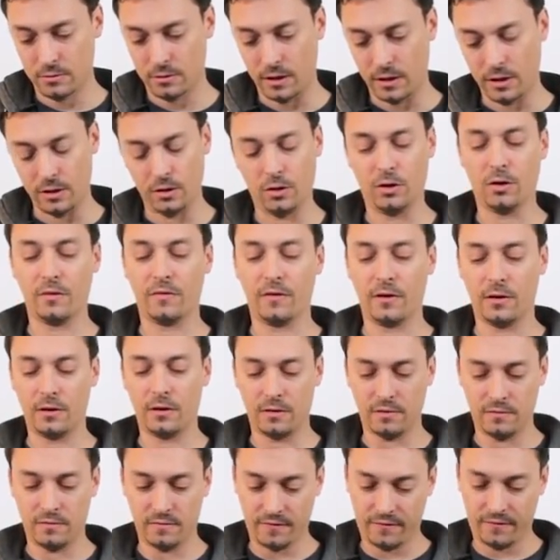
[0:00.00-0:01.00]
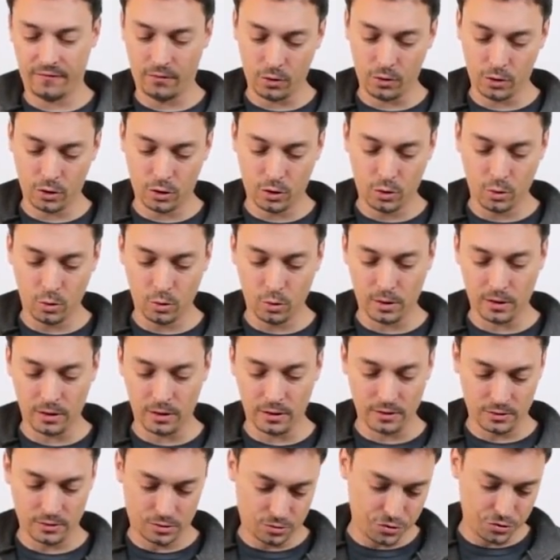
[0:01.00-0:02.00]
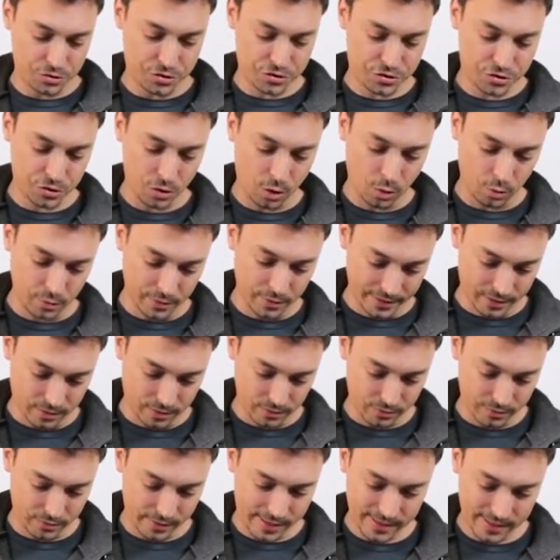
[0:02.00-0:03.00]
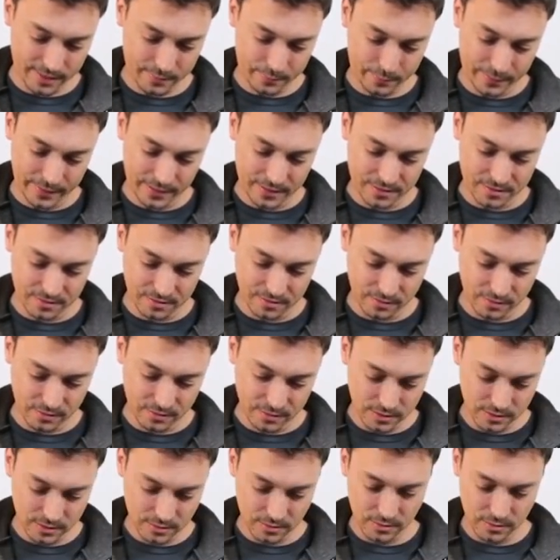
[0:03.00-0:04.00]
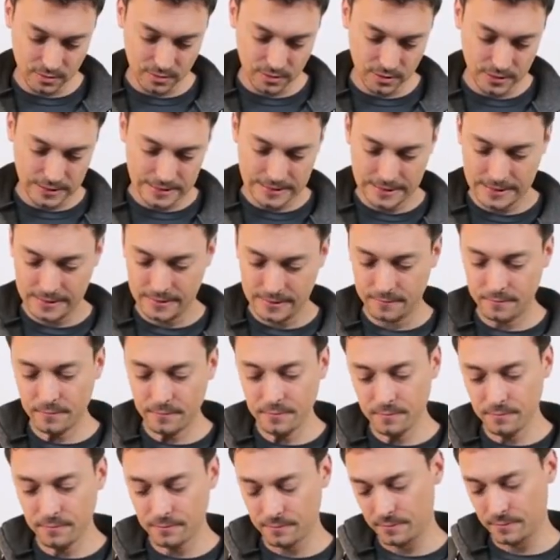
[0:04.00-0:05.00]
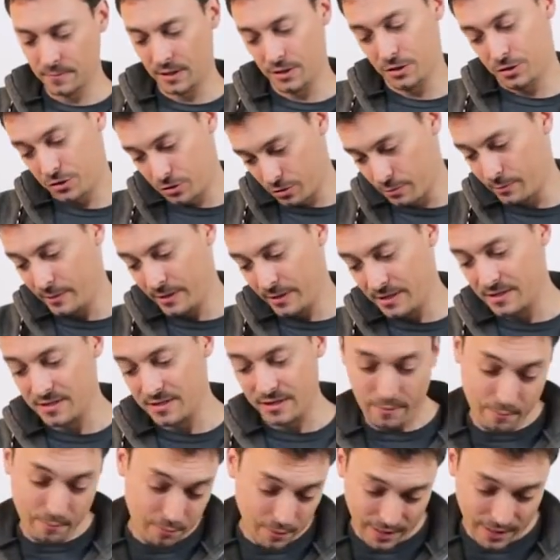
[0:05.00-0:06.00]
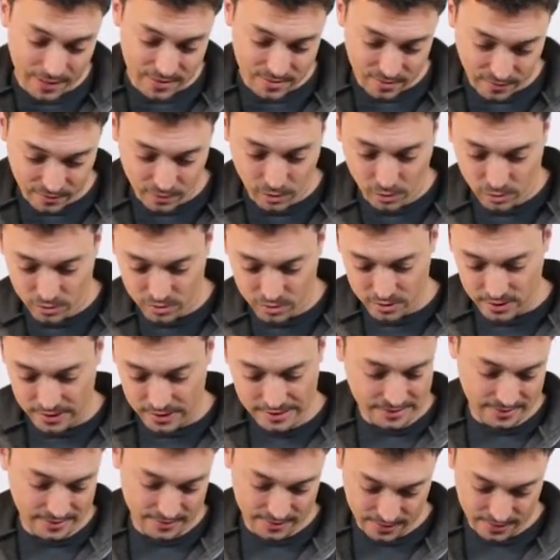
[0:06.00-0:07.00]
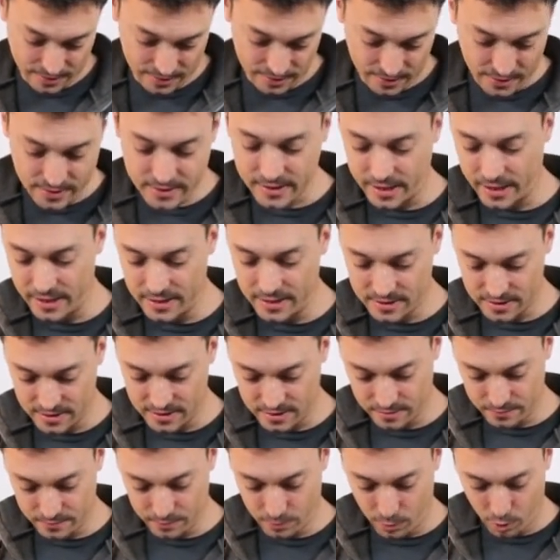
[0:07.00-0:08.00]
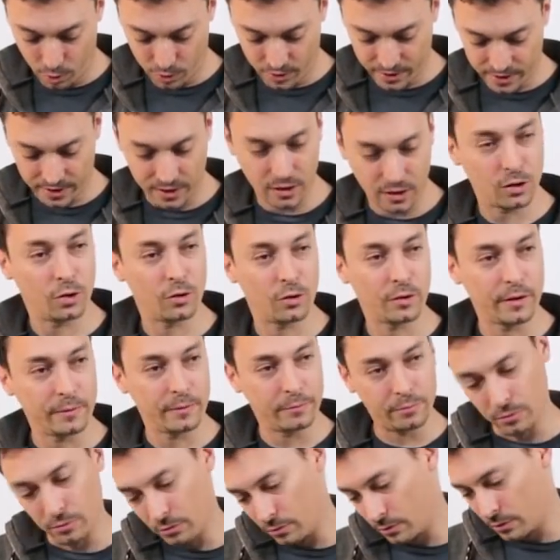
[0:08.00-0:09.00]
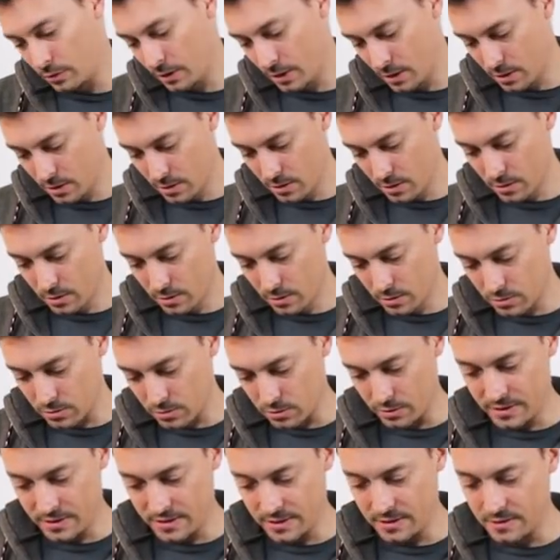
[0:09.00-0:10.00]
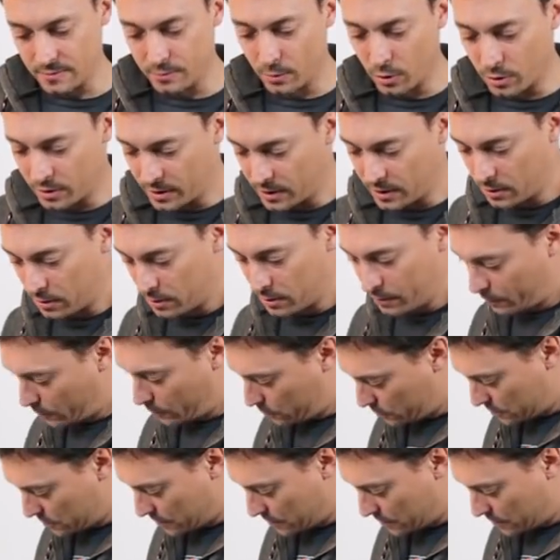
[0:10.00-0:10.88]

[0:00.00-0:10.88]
In order for Google to show the correct picture, it should be the same place, of course. And in this case, it's Morning Glory Pool. So it says Morning Glory Pool.